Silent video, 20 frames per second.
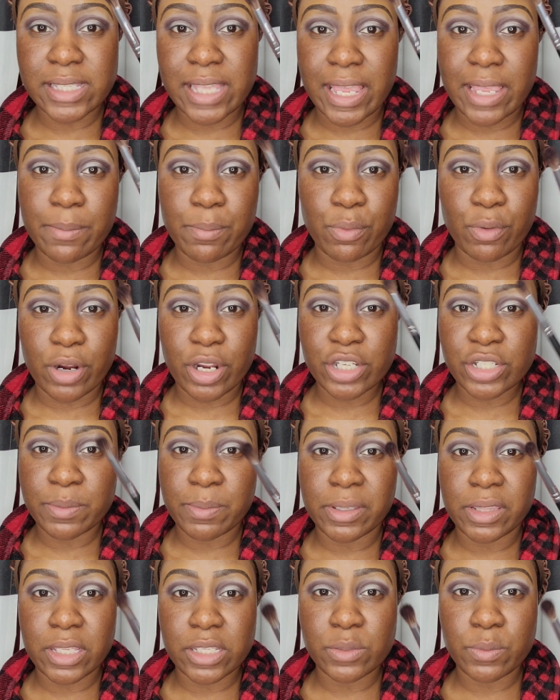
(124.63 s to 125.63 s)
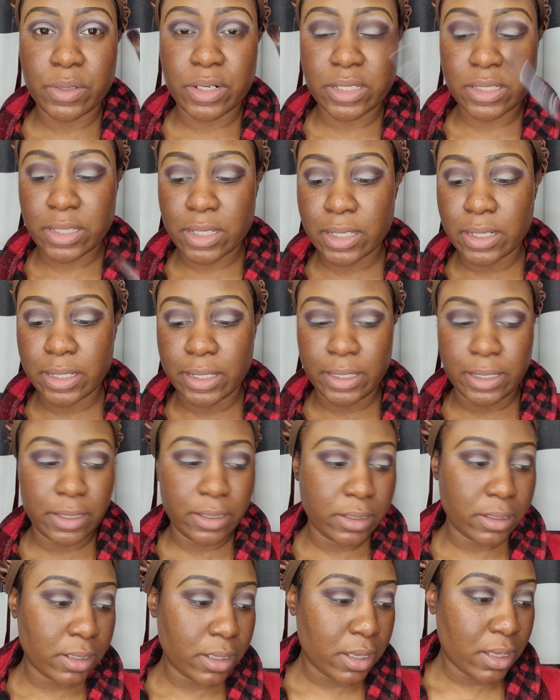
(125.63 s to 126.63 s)
the same brush, but this one is
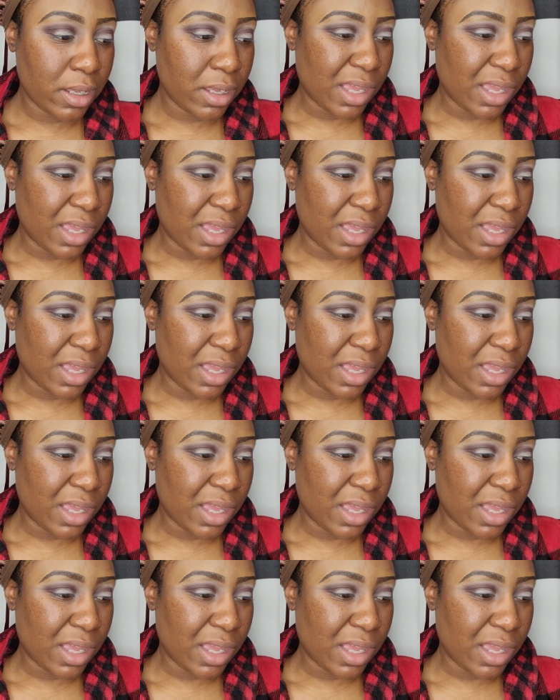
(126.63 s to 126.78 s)
clean.